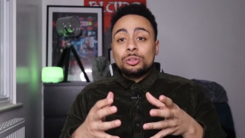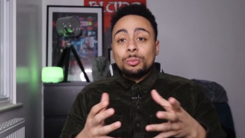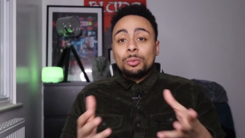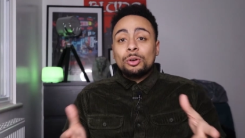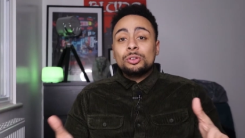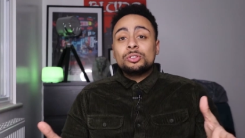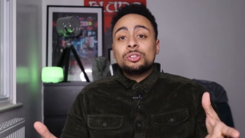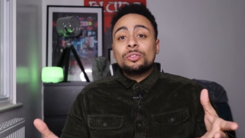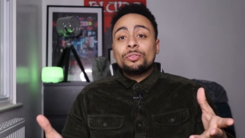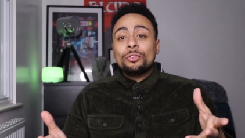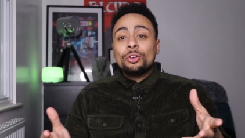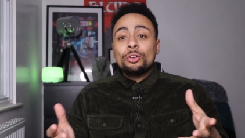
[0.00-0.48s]
So
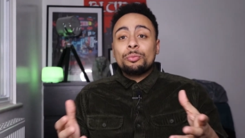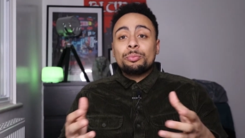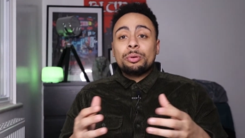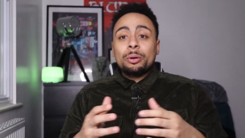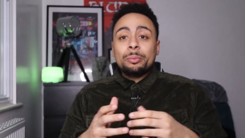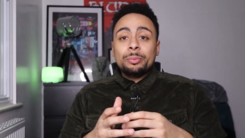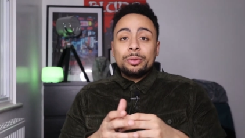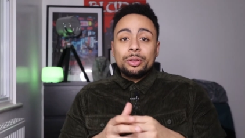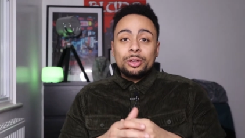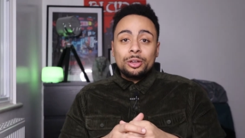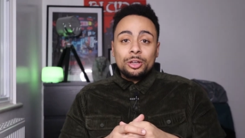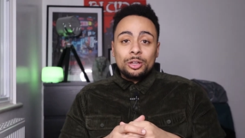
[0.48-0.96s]
most of you have
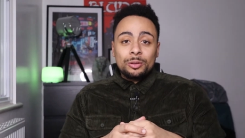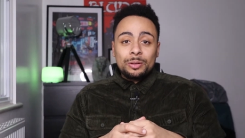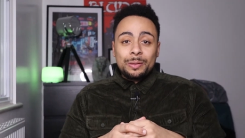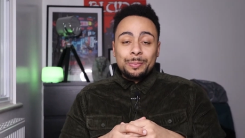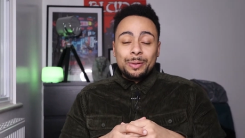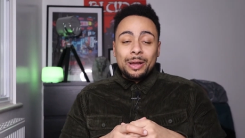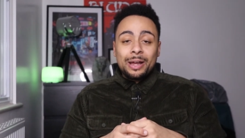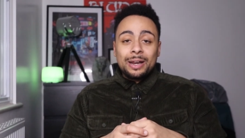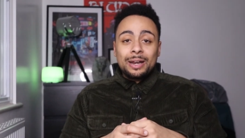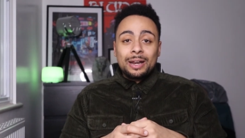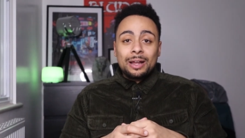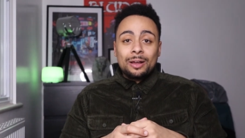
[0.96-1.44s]
probably
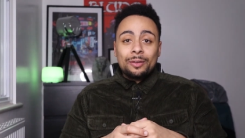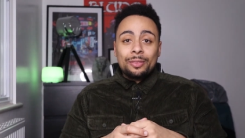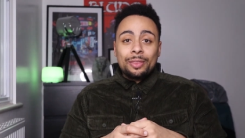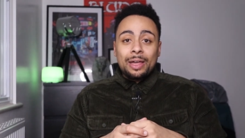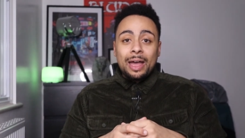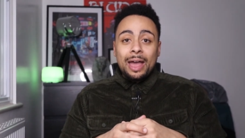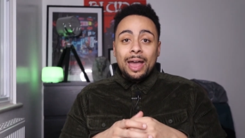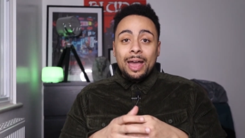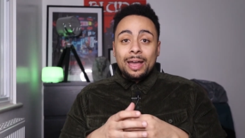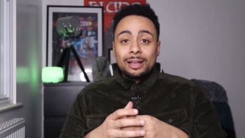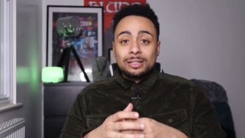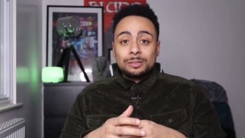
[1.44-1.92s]
heard by now
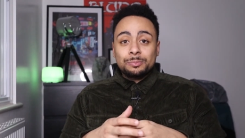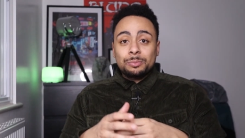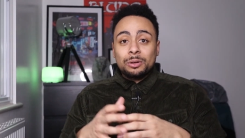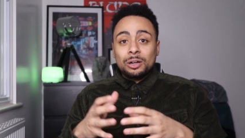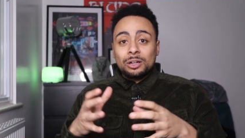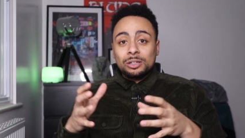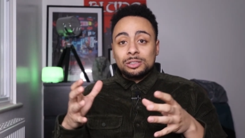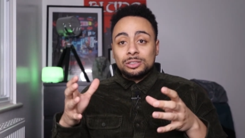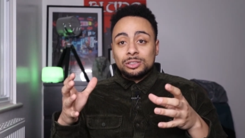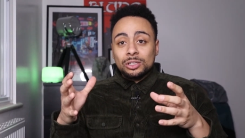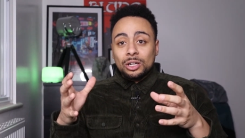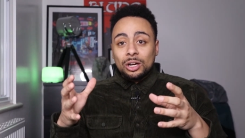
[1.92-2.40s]
that
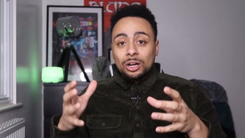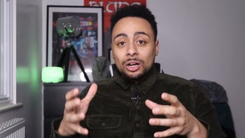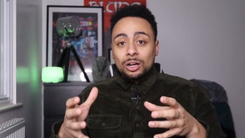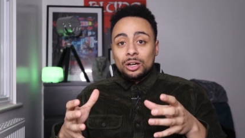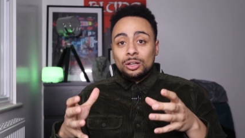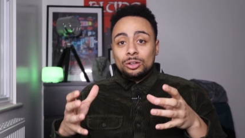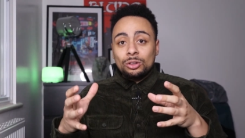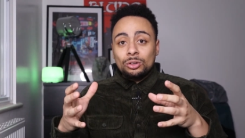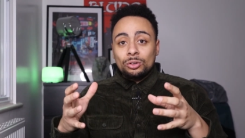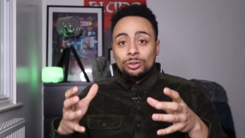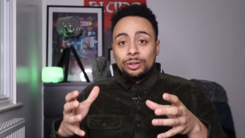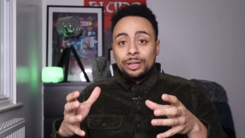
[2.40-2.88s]
Xbox
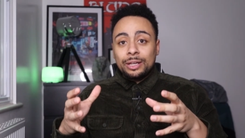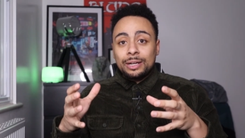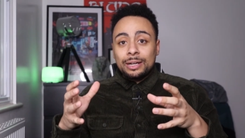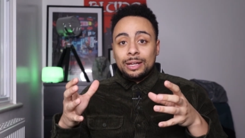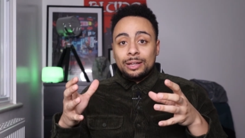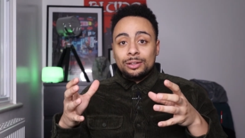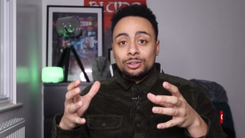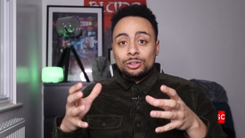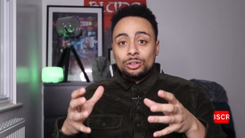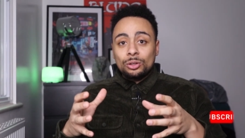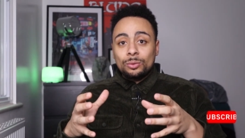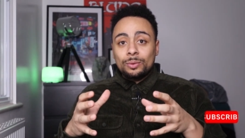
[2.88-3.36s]
are looking
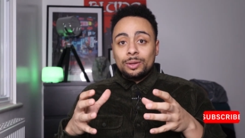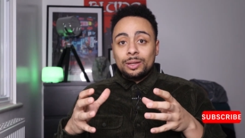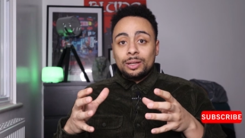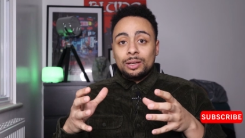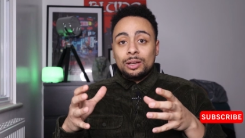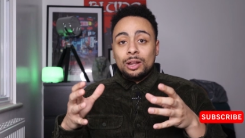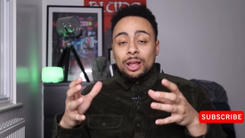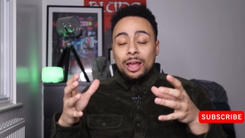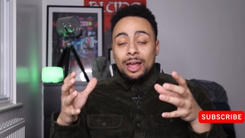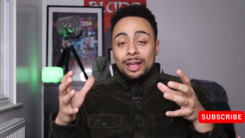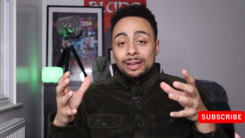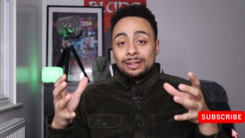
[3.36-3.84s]
at
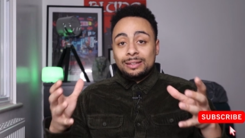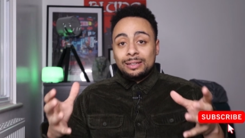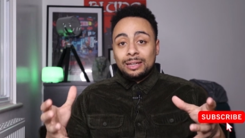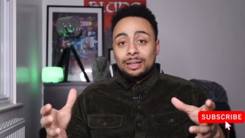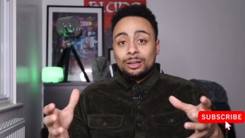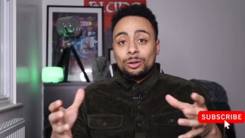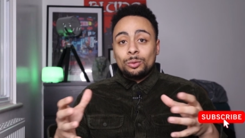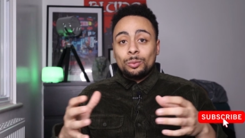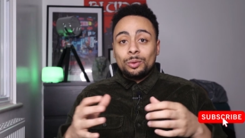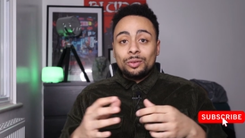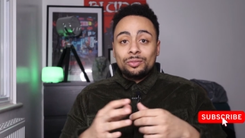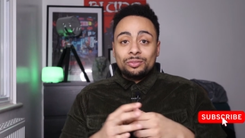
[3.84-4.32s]
doing a
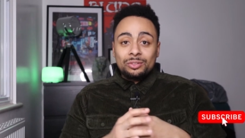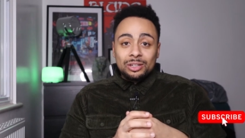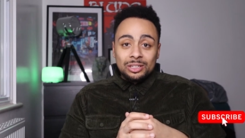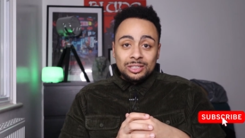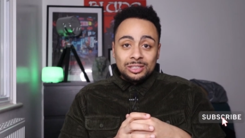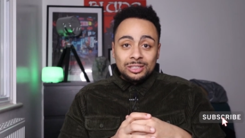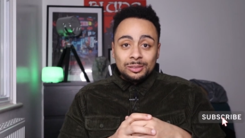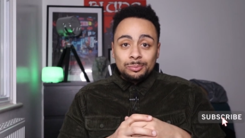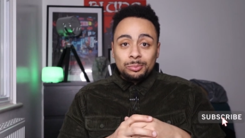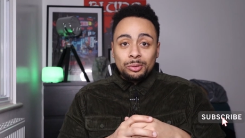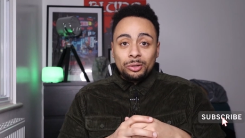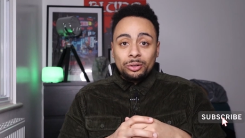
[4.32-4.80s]
deal with
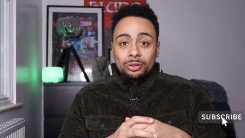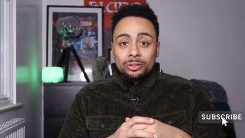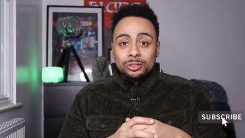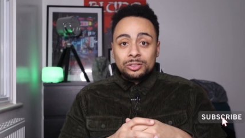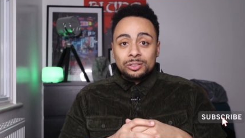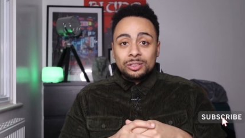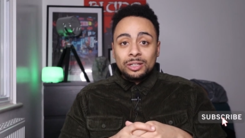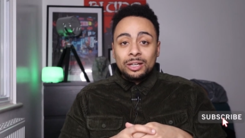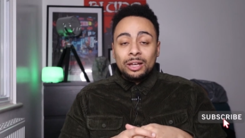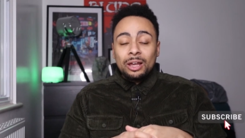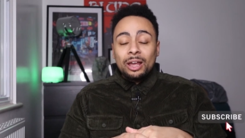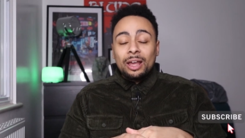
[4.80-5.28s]
Disney
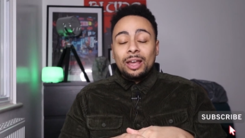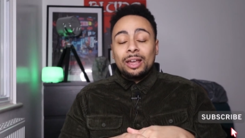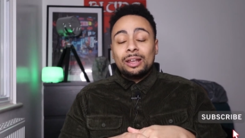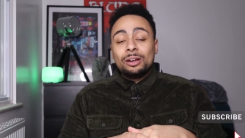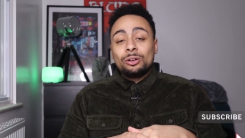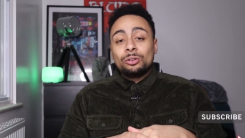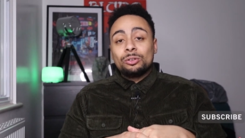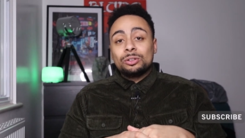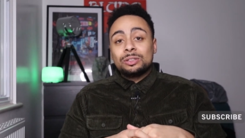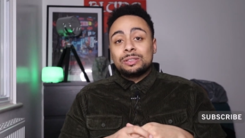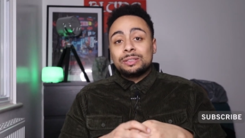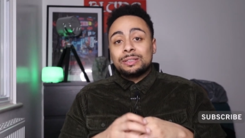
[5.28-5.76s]
Plus
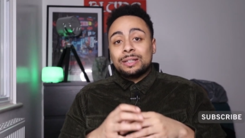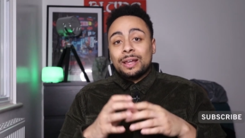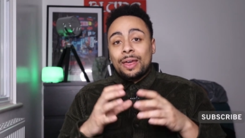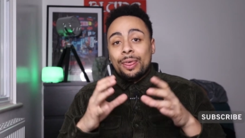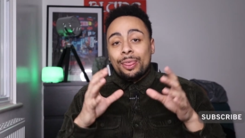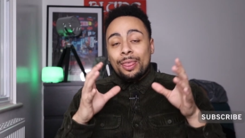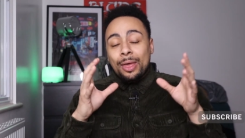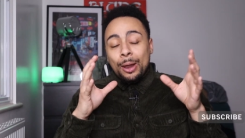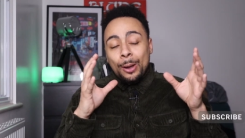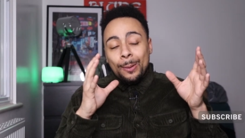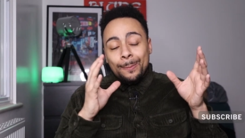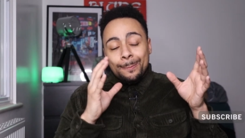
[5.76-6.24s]
in order to
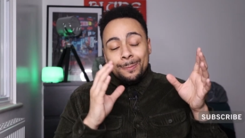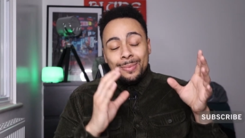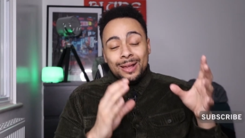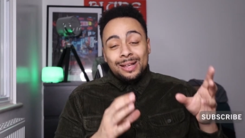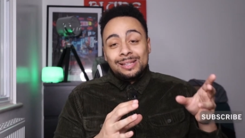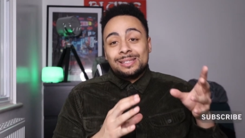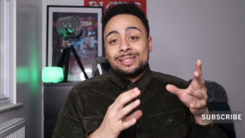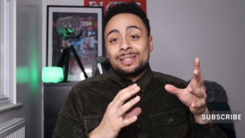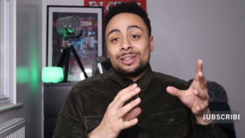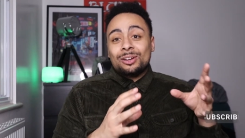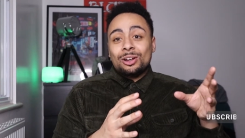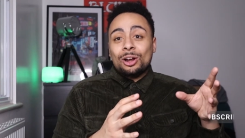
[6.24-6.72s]
get their
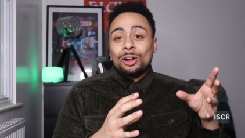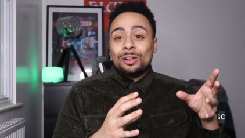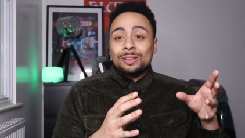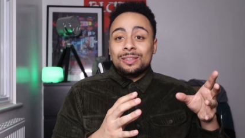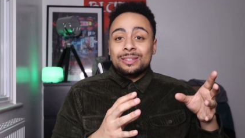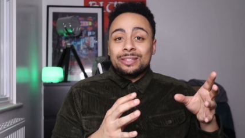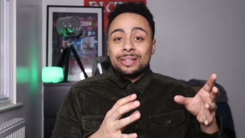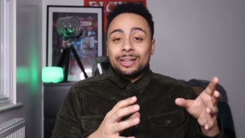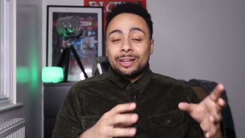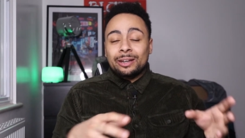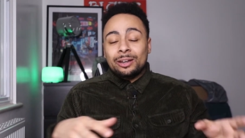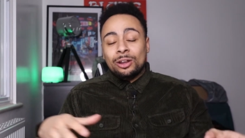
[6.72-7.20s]
amazing
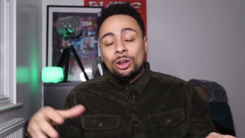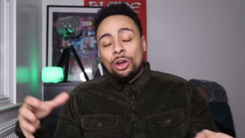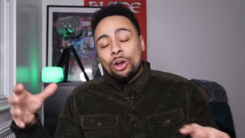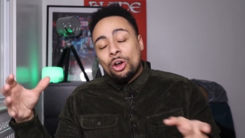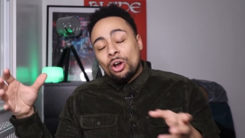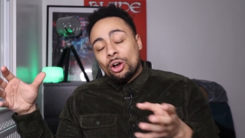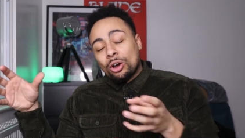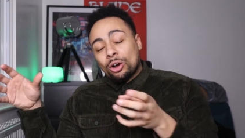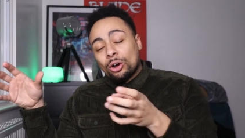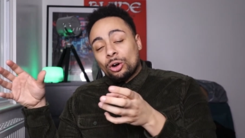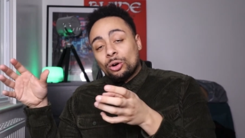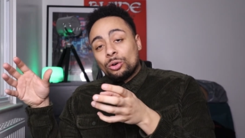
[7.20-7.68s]
content
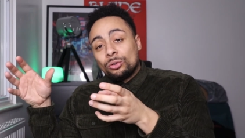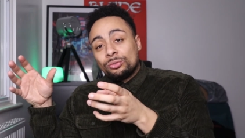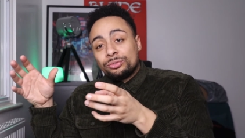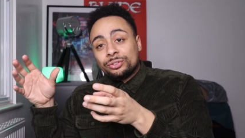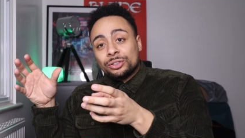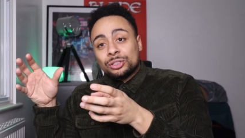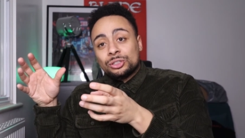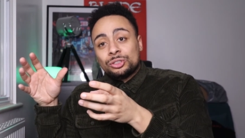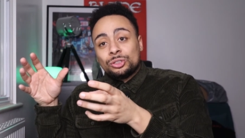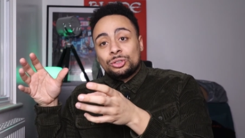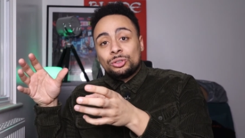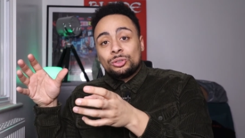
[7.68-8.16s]

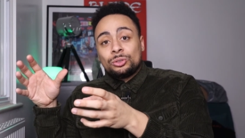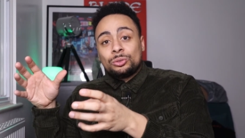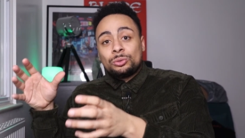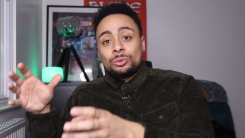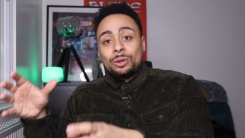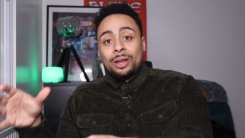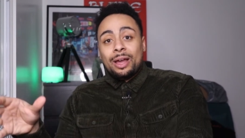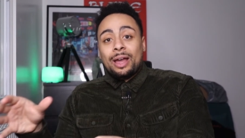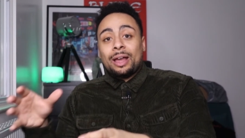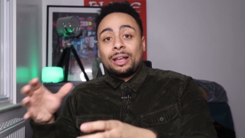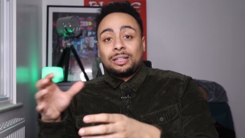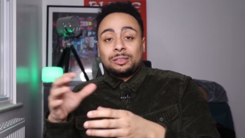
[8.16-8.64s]
over to
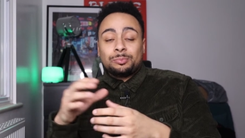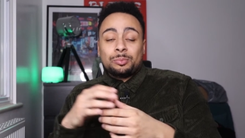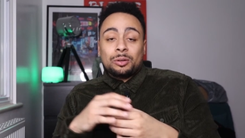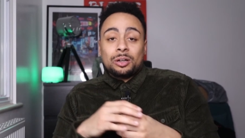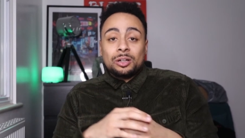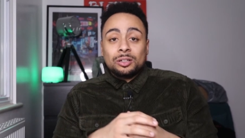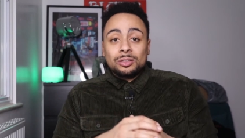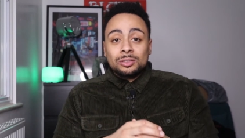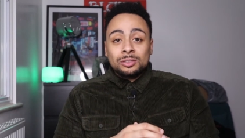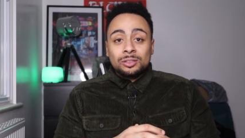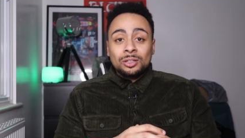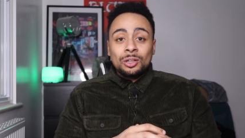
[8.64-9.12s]

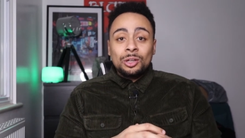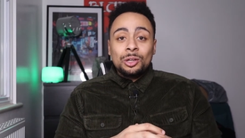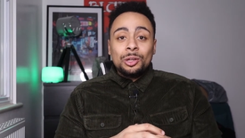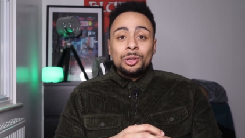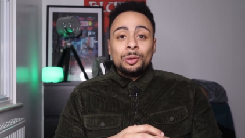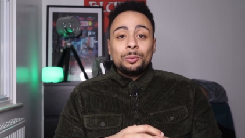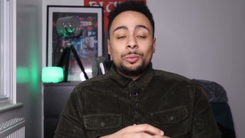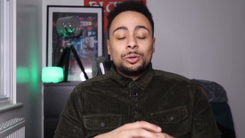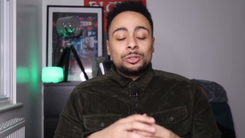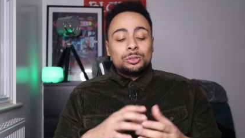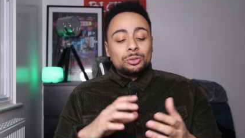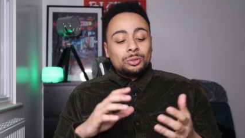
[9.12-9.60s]
Xbox.
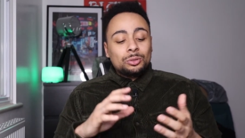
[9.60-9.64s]
We're